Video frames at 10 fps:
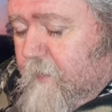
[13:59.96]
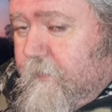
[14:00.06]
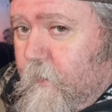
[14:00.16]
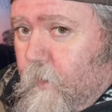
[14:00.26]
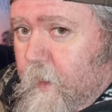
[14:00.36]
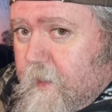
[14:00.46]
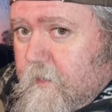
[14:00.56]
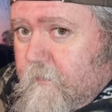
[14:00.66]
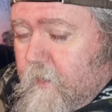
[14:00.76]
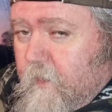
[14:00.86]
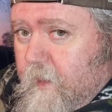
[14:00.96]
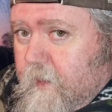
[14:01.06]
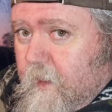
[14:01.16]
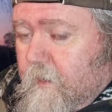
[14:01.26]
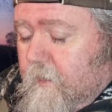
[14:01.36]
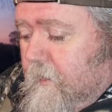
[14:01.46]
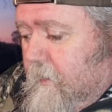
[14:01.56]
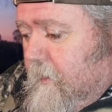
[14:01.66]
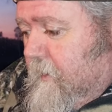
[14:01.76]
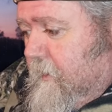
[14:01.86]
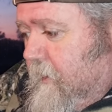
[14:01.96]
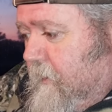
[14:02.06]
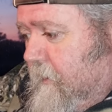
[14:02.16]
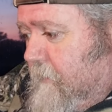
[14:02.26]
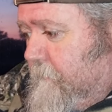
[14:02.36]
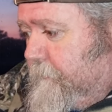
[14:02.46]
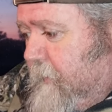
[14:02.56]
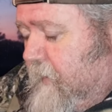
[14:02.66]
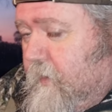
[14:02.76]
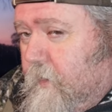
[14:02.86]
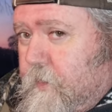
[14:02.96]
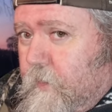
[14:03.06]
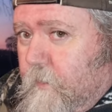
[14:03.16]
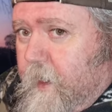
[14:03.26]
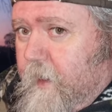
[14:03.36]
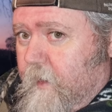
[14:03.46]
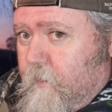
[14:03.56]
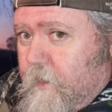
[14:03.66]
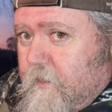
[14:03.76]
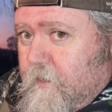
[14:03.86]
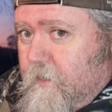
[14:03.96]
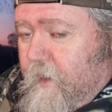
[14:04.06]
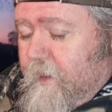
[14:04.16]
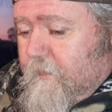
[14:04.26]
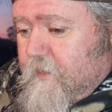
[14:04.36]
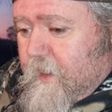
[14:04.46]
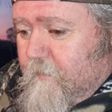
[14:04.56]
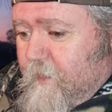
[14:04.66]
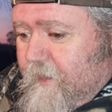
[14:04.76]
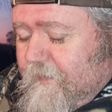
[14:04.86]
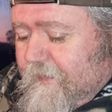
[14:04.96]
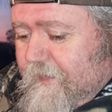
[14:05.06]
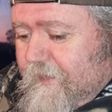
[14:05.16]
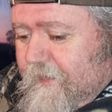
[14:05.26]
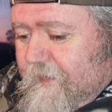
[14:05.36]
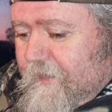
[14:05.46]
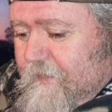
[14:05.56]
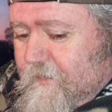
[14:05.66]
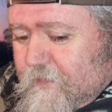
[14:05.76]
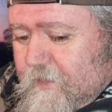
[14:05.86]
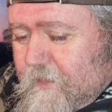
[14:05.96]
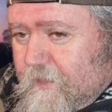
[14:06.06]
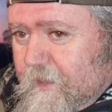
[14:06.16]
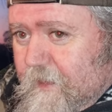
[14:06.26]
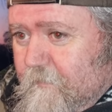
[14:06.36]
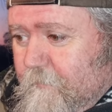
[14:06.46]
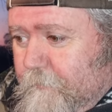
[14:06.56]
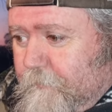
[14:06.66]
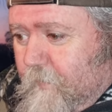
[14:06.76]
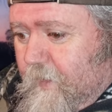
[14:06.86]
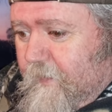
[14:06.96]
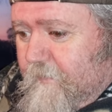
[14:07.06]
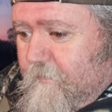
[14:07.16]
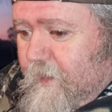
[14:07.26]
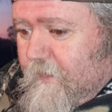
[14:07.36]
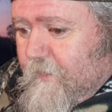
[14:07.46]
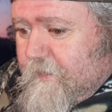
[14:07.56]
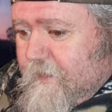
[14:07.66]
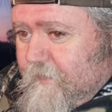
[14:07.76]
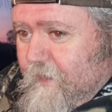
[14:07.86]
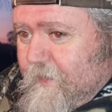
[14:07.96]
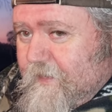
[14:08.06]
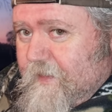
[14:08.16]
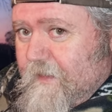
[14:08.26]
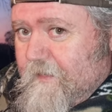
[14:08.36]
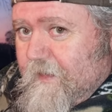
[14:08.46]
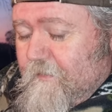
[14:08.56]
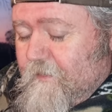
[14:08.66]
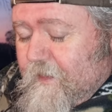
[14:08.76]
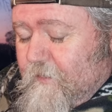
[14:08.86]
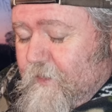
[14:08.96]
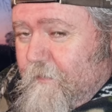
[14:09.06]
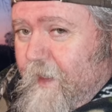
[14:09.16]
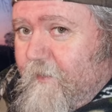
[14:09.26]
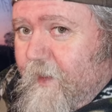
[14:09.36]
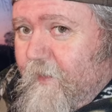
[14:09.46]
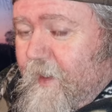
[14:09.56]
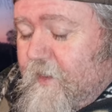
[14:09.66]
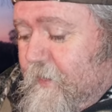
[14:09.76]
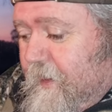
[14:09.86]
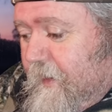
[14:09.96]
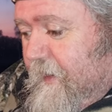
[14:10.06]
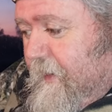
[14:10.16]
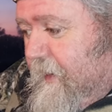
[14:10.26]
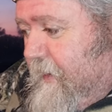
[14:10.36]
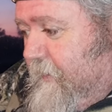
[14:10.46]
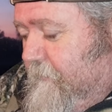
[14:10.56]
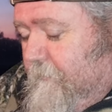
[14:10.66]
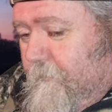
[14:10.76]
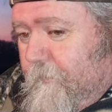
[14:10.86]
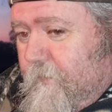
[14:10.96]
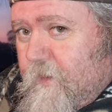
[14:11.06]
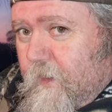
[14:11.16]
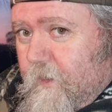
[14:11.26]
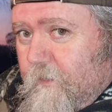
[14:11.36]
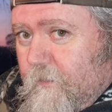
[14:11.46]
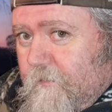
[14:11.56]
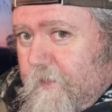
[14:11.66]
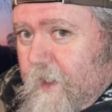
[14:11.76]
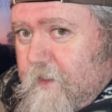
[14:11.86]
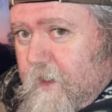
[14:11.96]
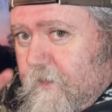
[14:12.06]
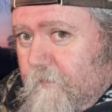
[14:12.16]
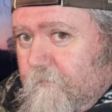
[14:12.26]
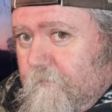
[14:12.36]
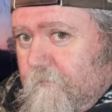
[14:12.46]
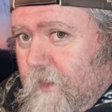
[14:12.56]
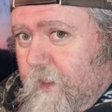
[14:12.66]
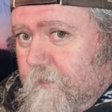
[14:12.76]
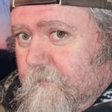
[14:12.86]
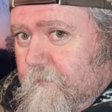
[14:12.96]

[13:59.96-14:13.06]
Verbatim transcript: feral cats if they're out here. And if you're not sure about that works in Australia, check them out. You'll see that they've made a lot of stuff go extinct. They're really bad in our country. Anyway, so catch you next time. Bye.